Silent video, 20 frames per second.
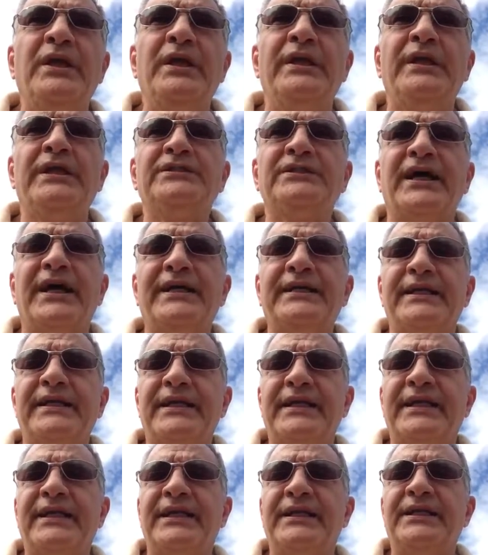And I tied it
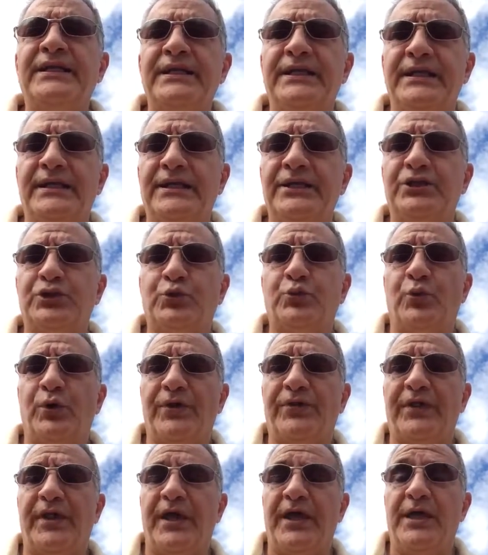in each
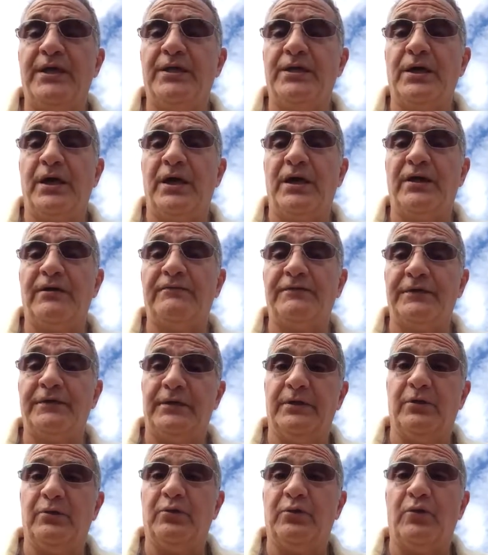with a
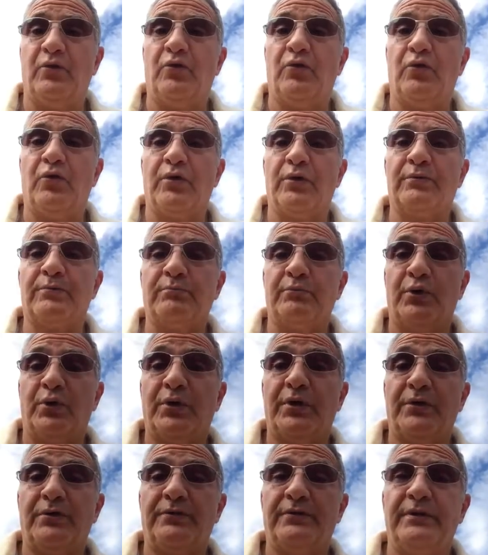video or
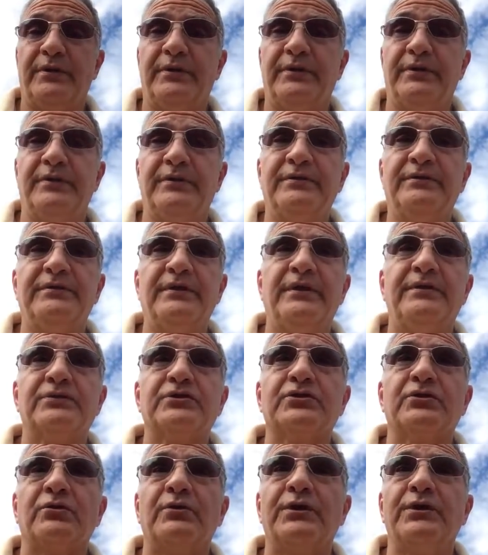book that he had
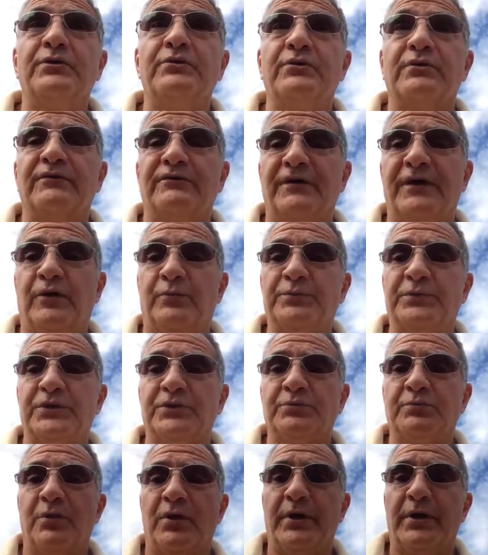done, so he could have helped
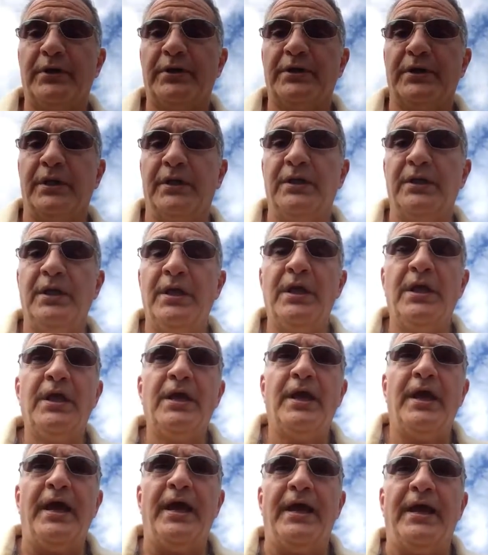his marketing,
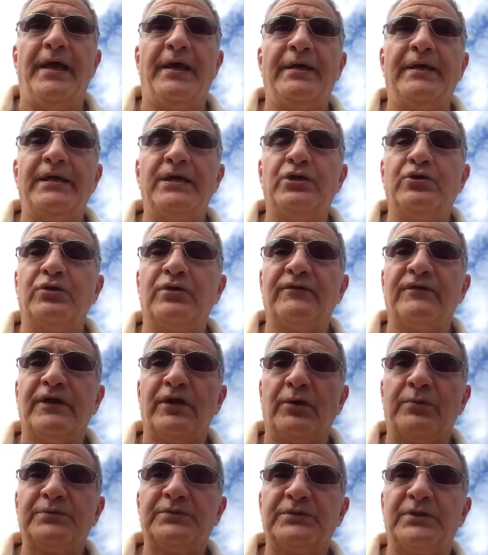and he could have
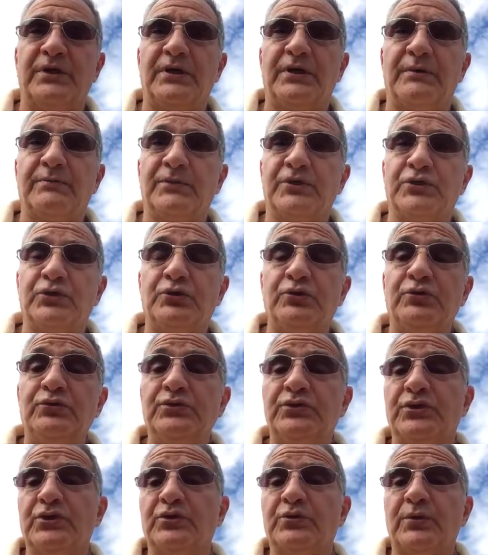helped the
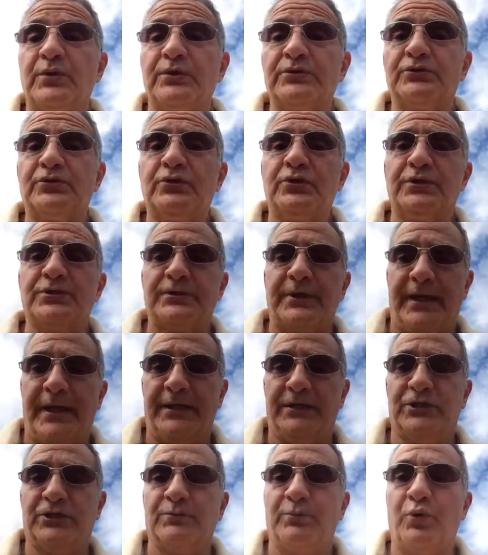students as well too, because they
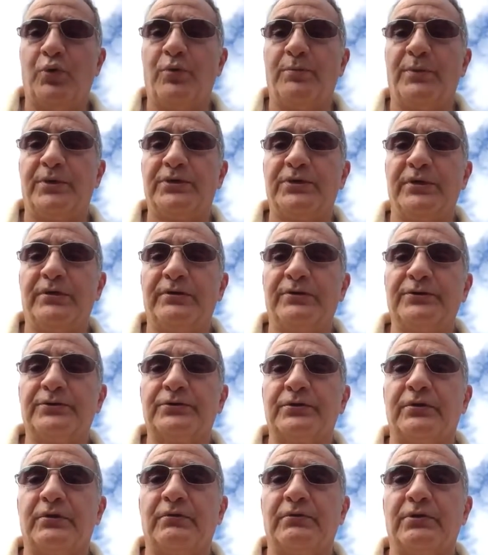had support
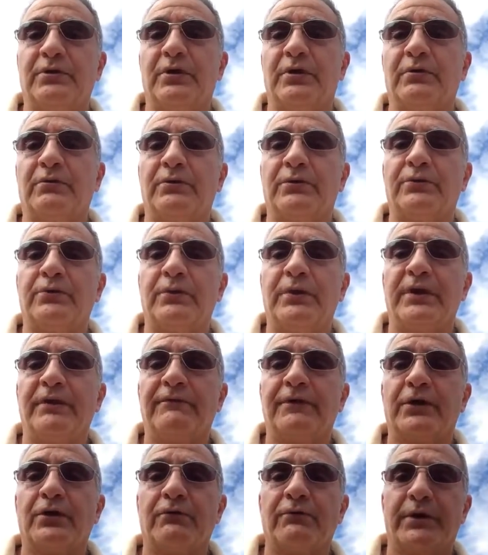materials to go along with
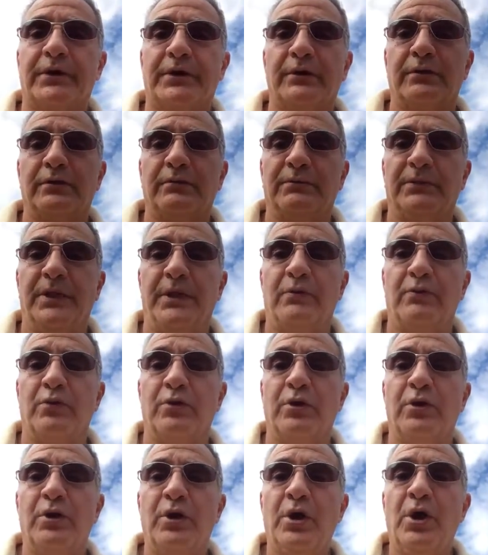whatever curriculum they
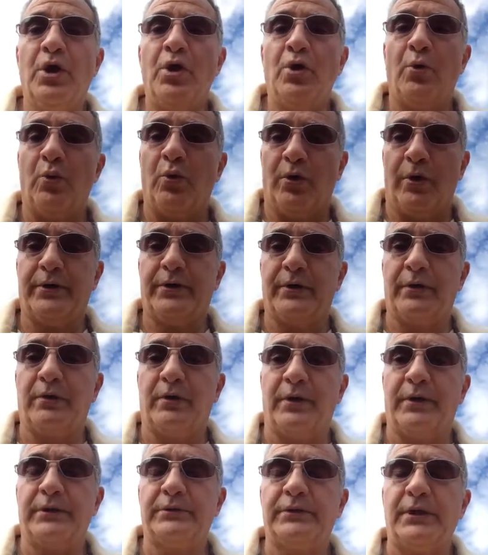were working
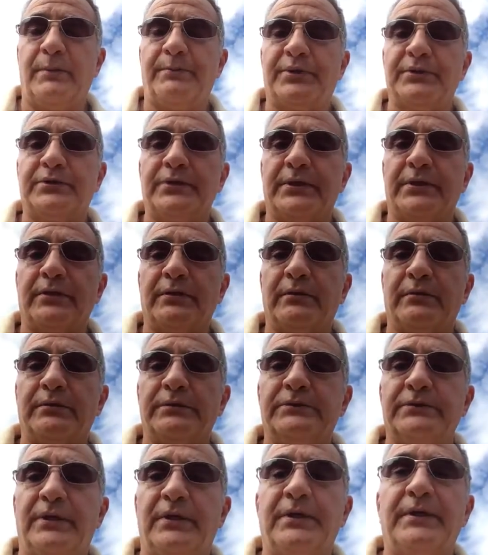on at that
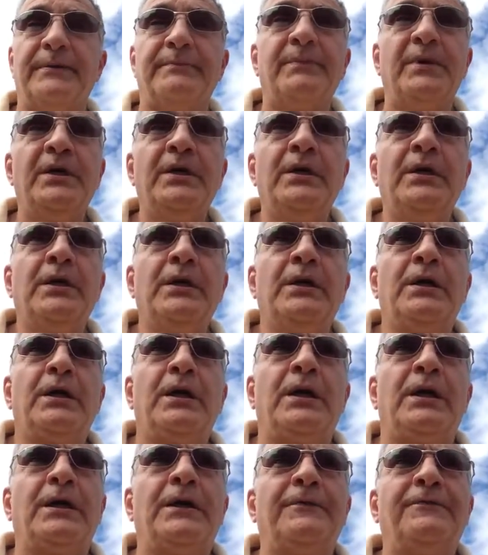particular time.
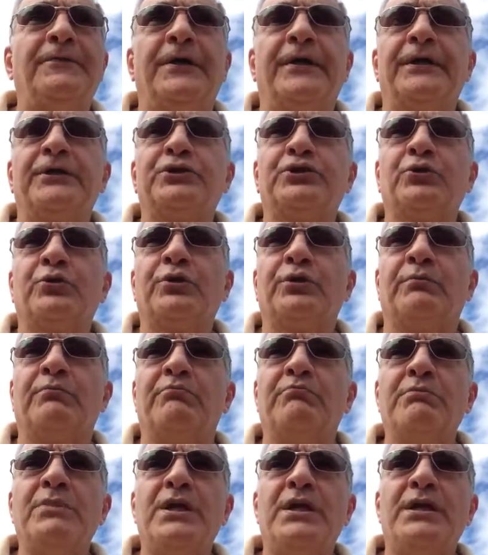And then I showed
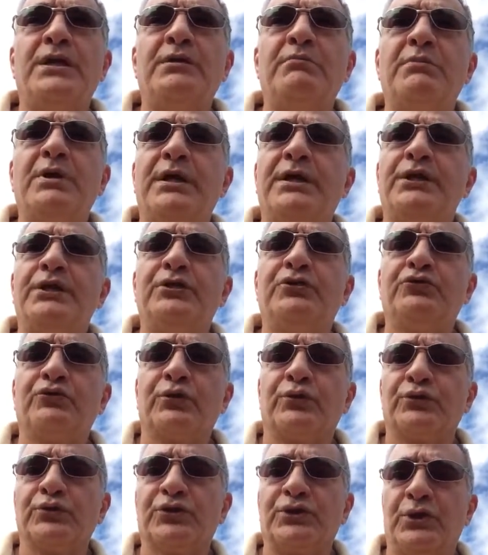him many, many
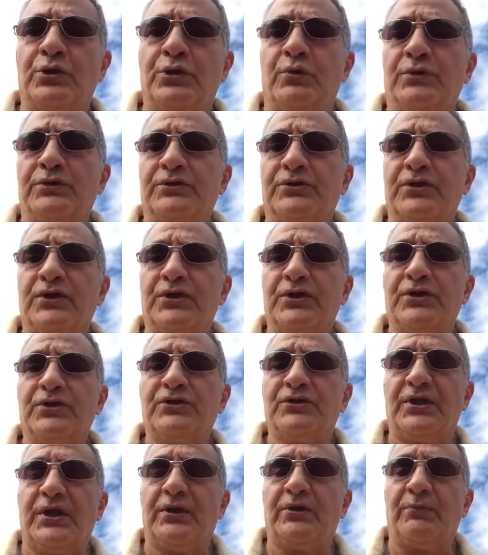drill
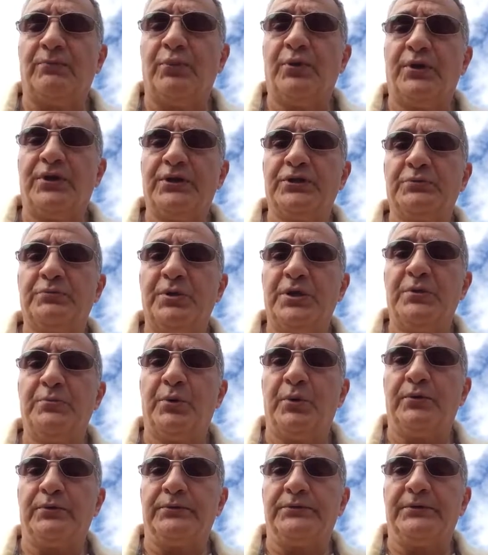sequences that could put his
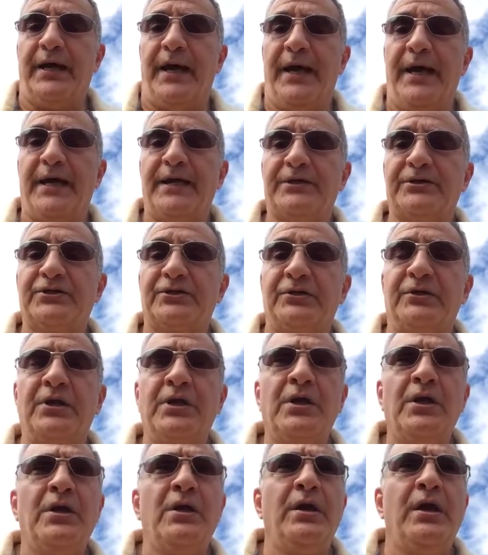people into
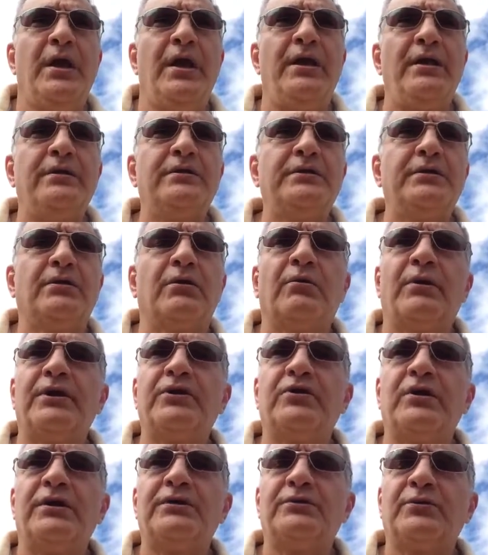action. And you know,
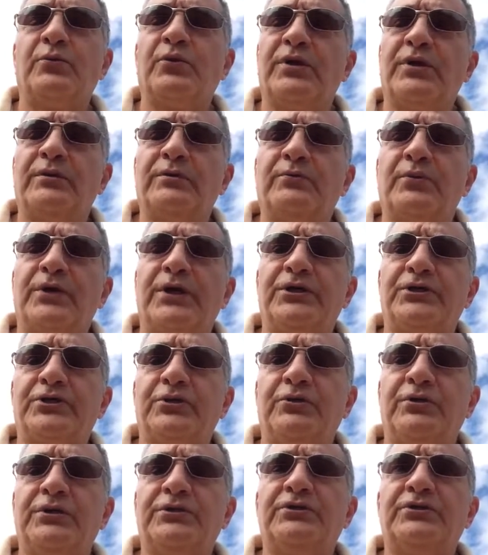I got when I
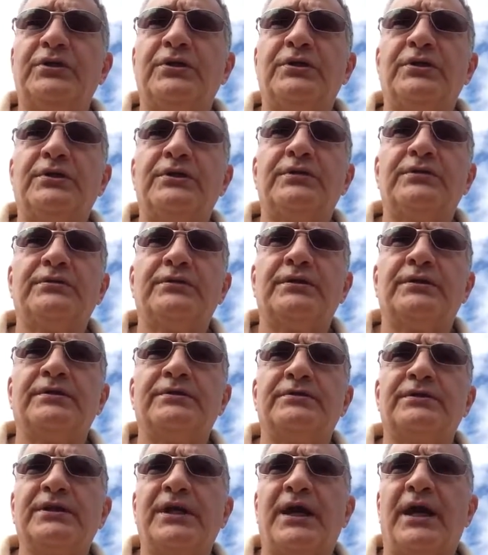showed it
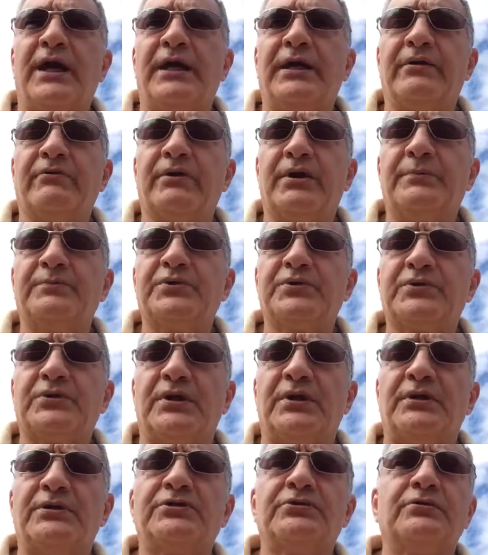to the higher ups,
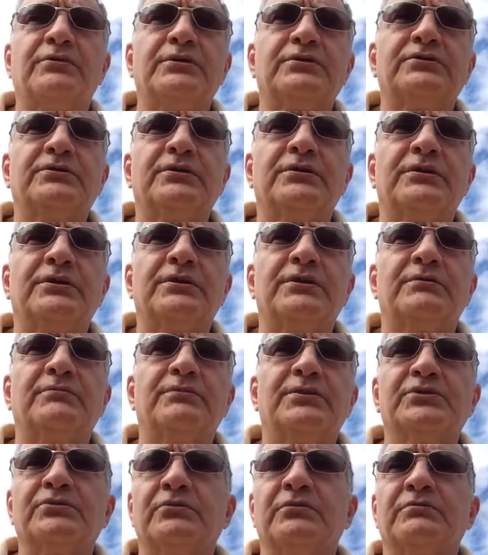I showed it to
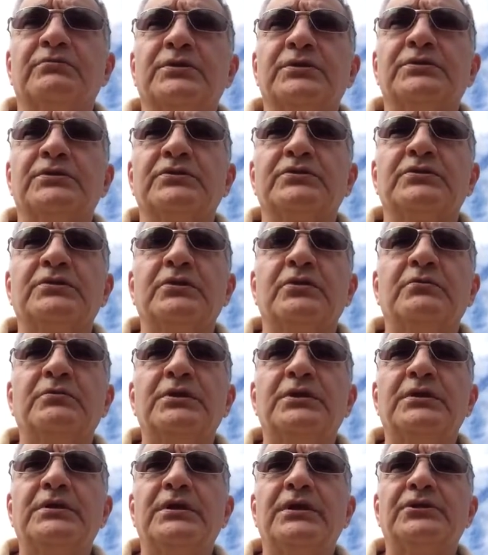Mr. and Mrs.
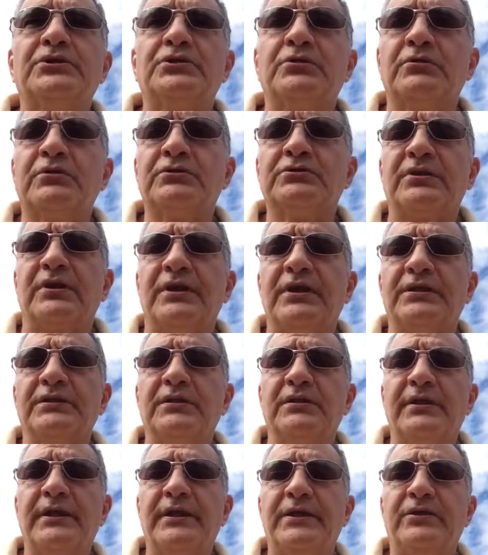Dillman, I showed it to
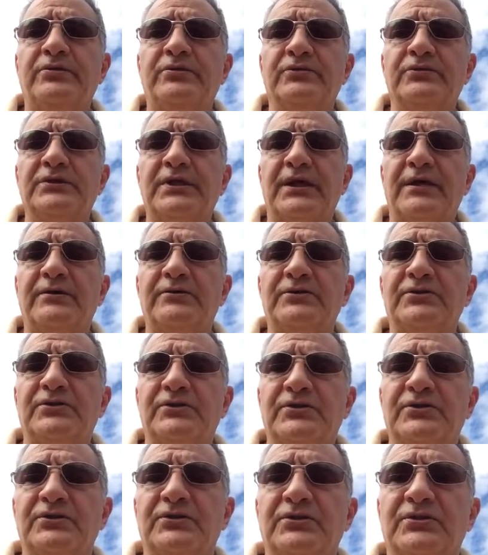Ed Lake, who's now
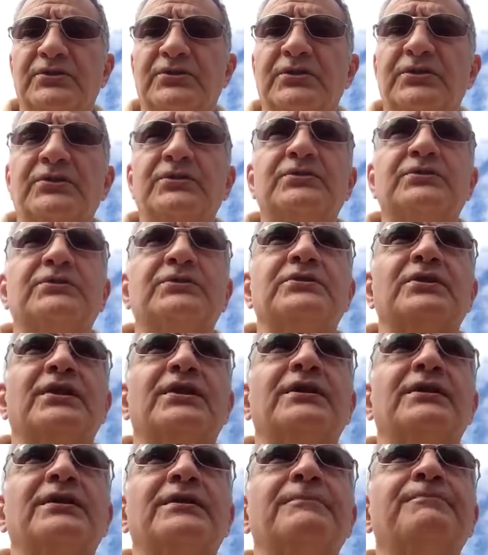since deceased,
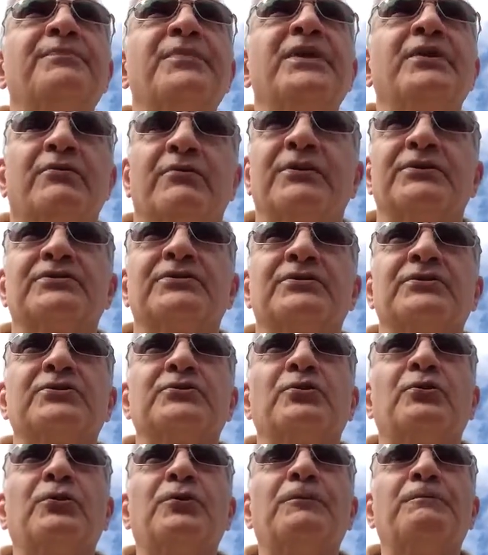rest his
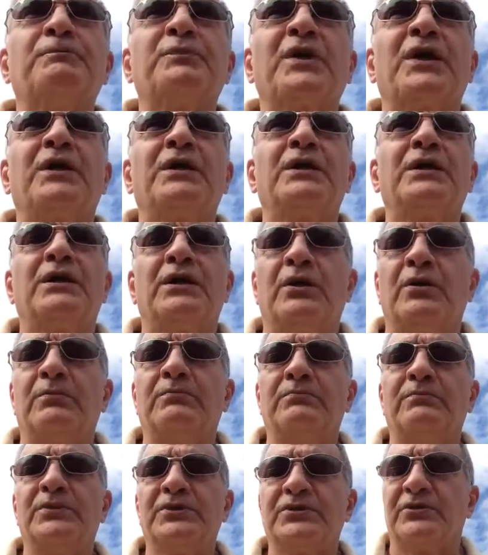soul,
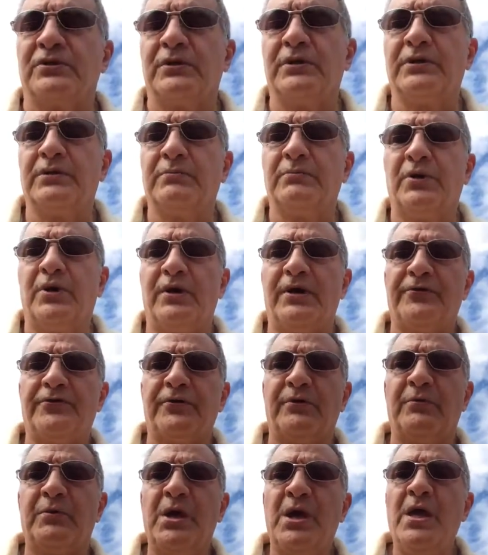Mr.
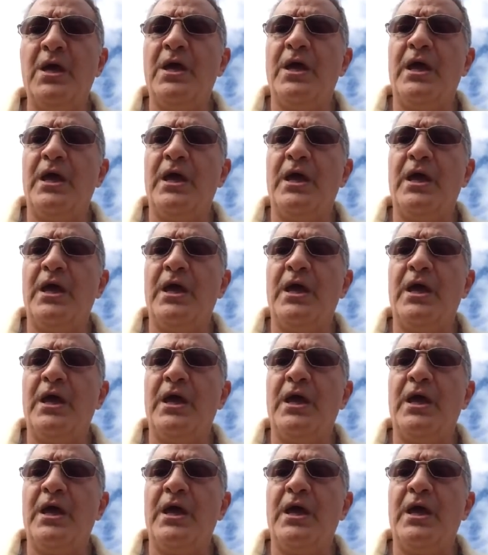Higginbotham,